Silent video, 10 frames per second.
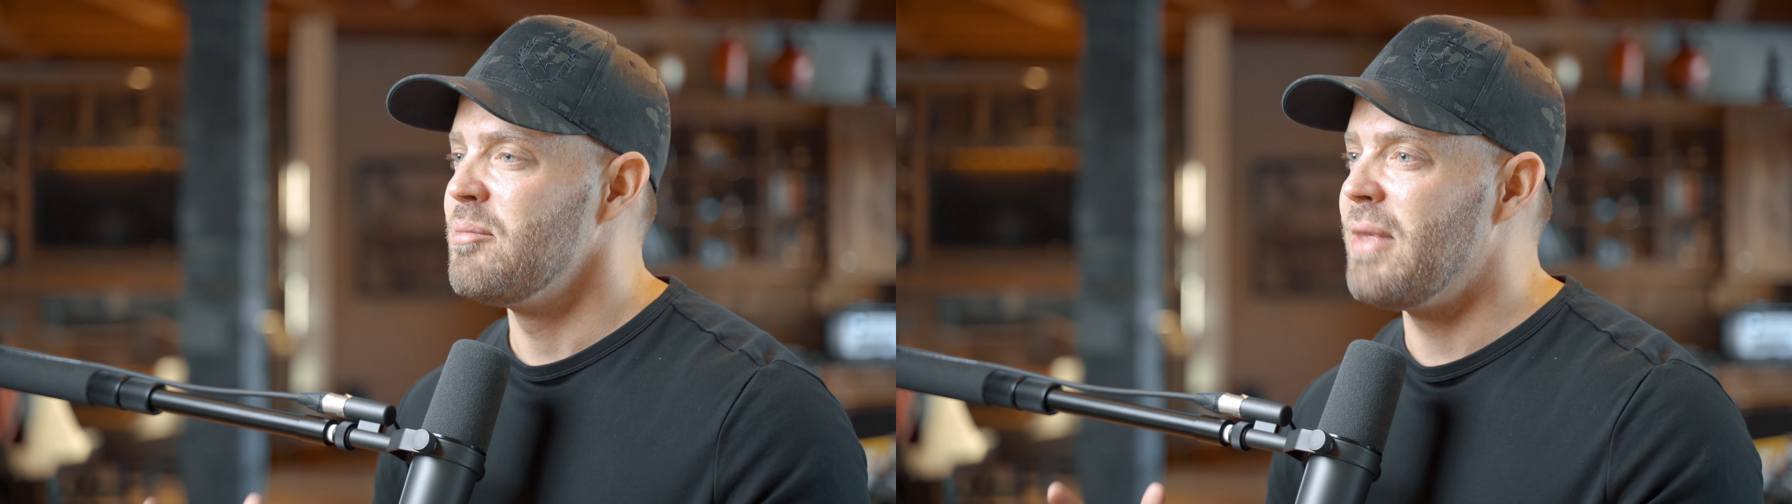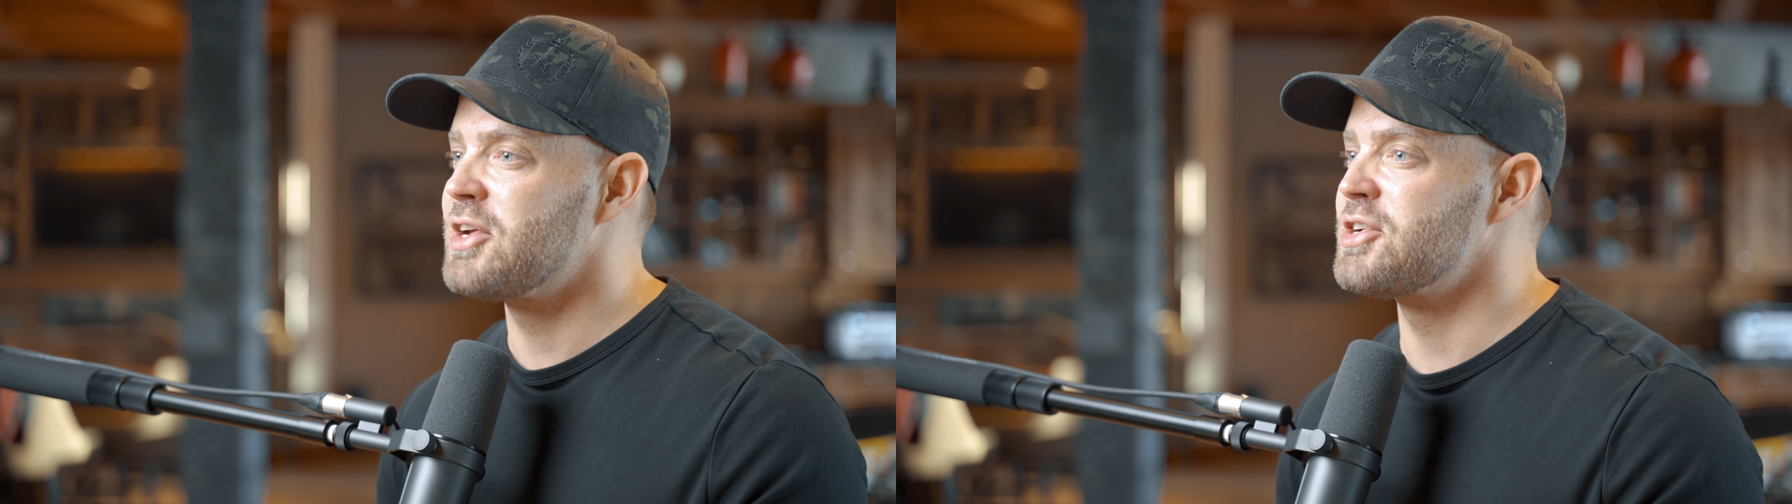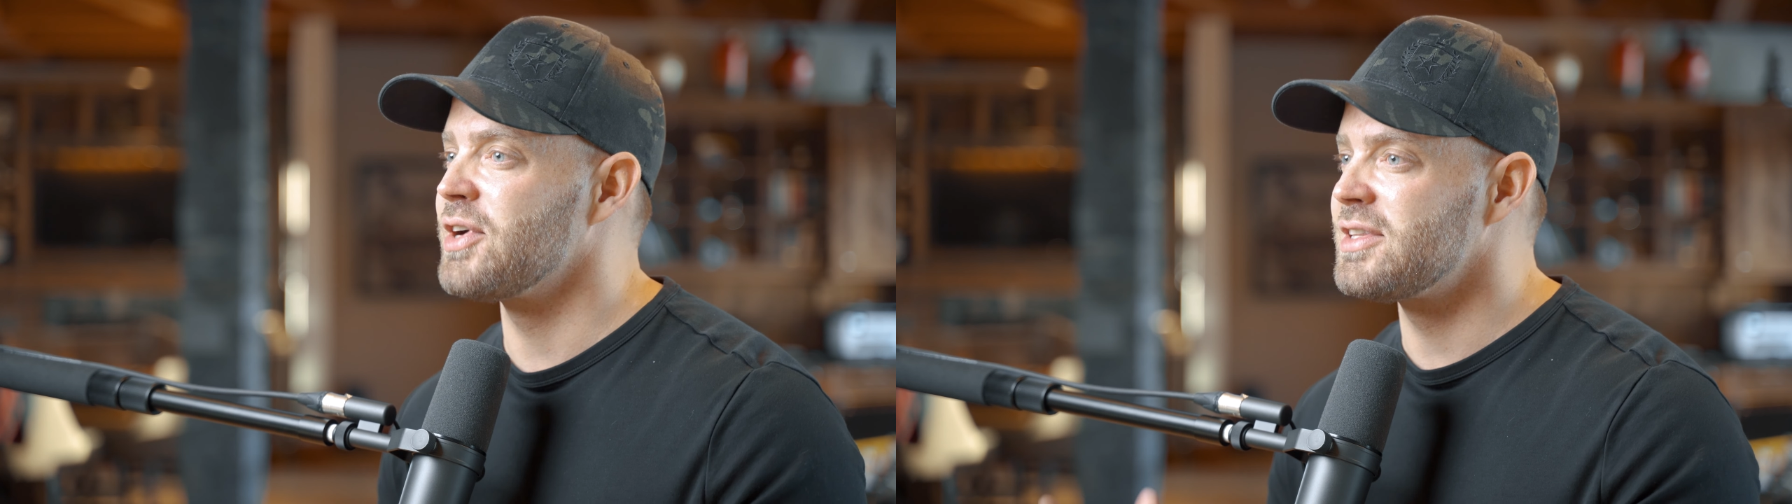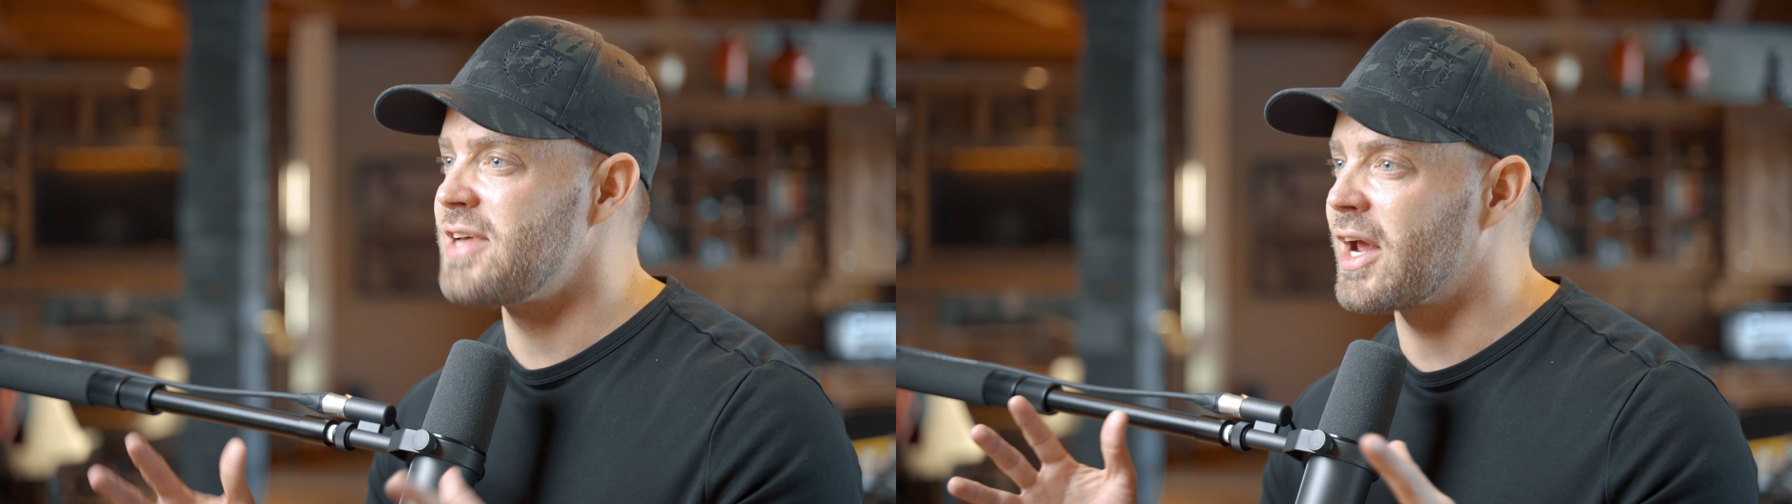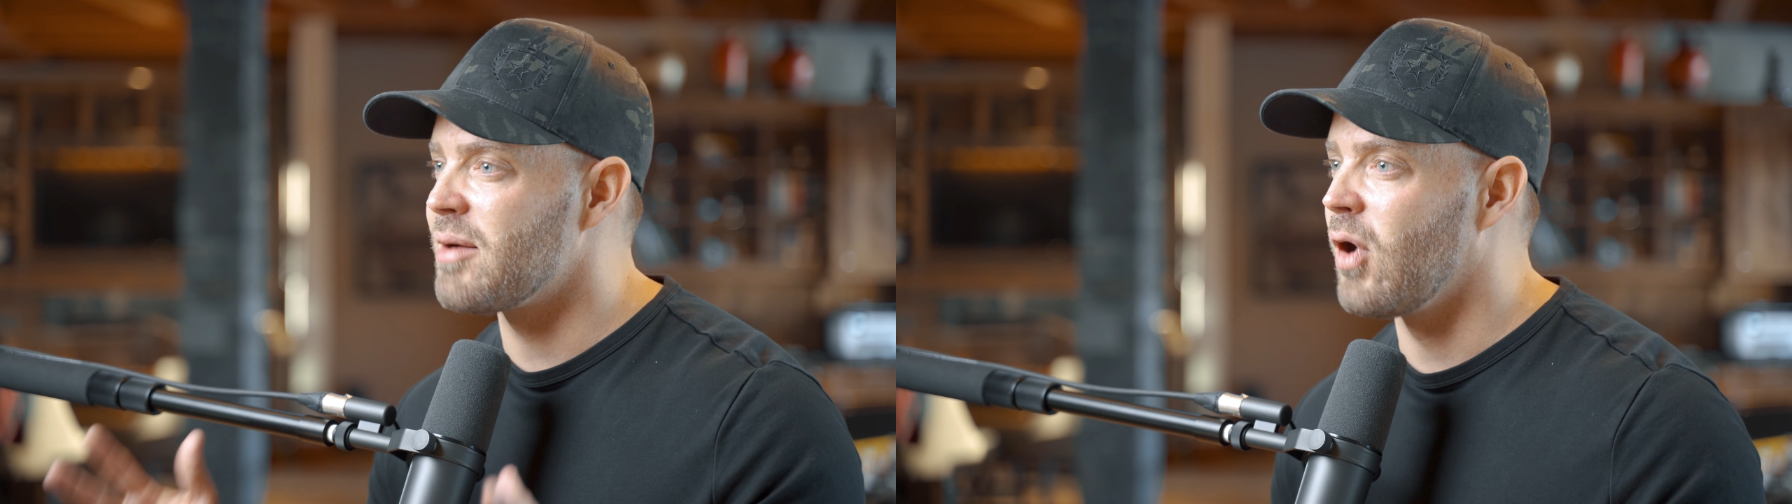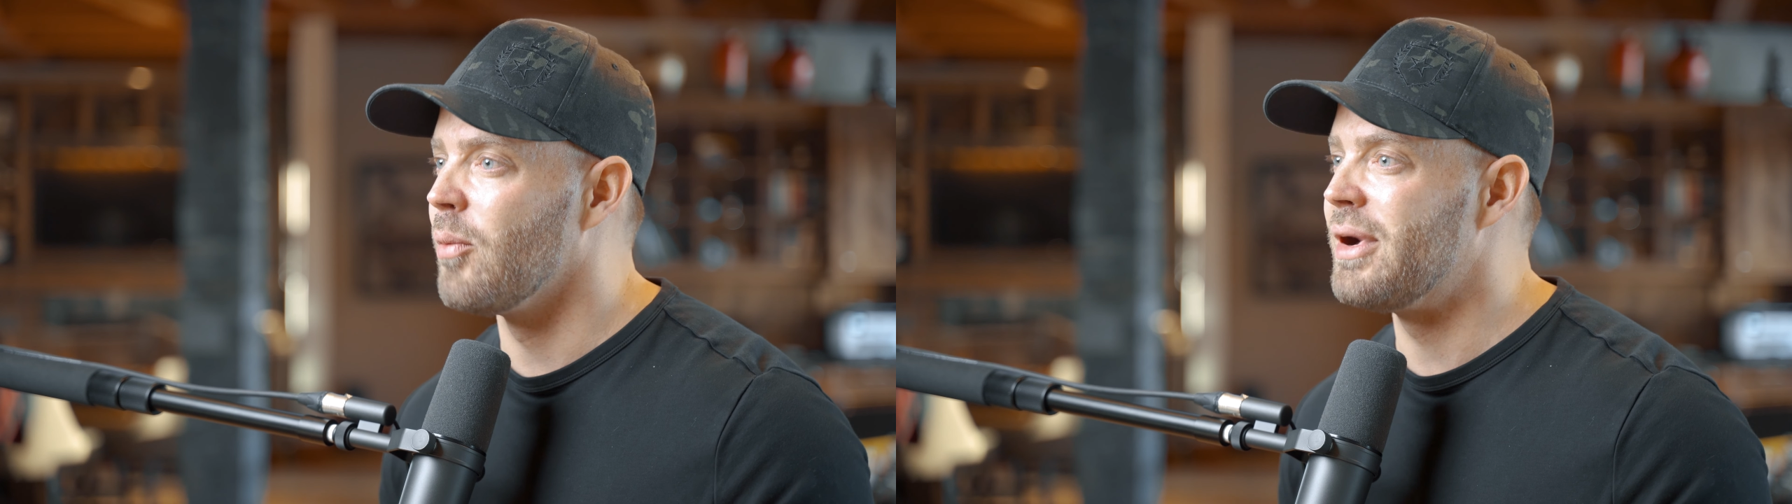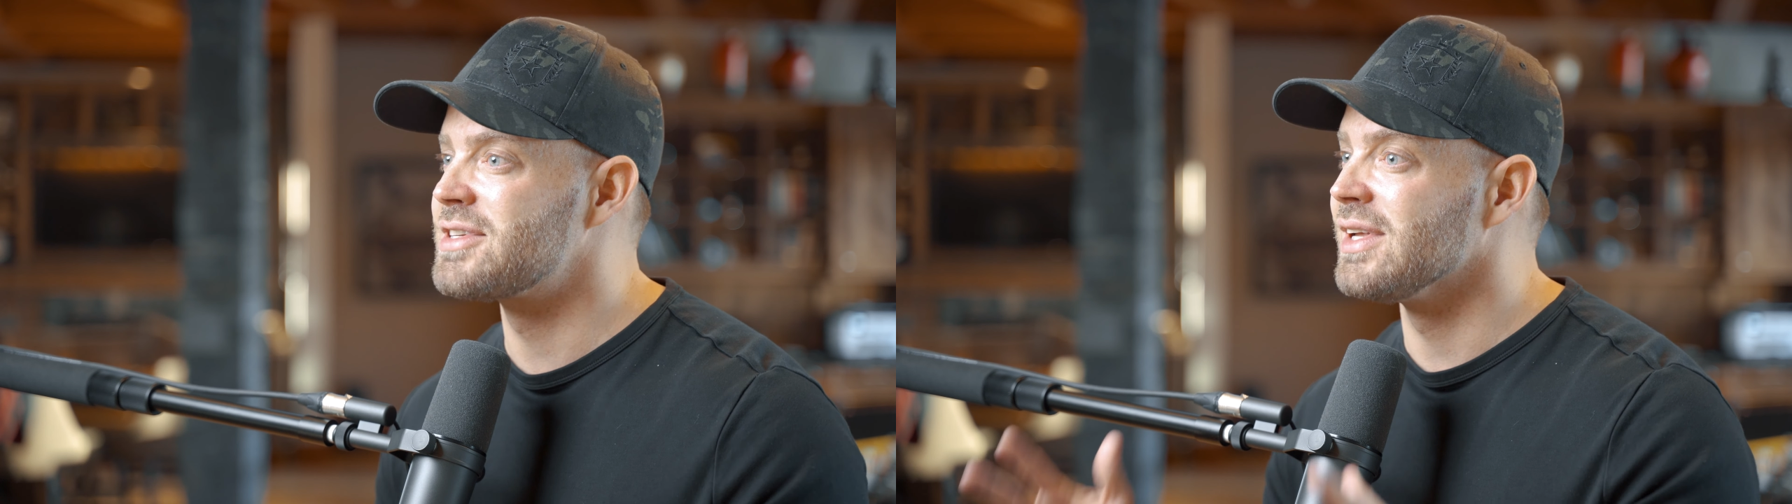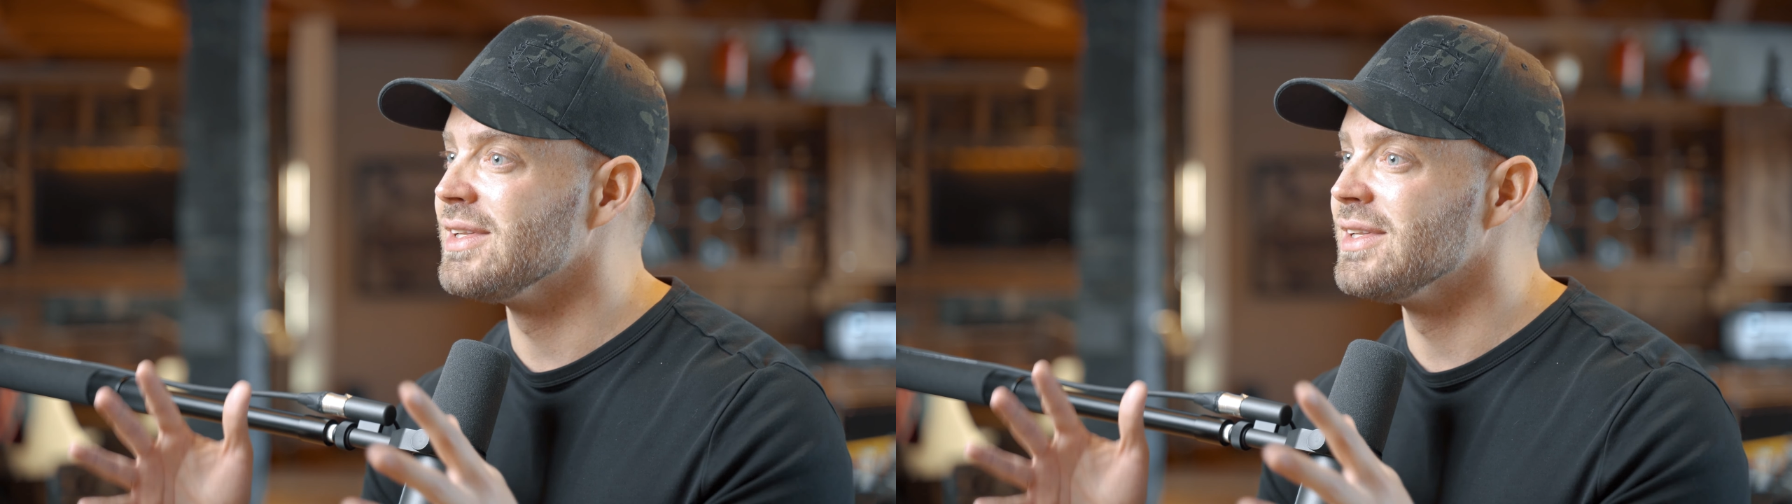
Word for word: make sure to take a moment to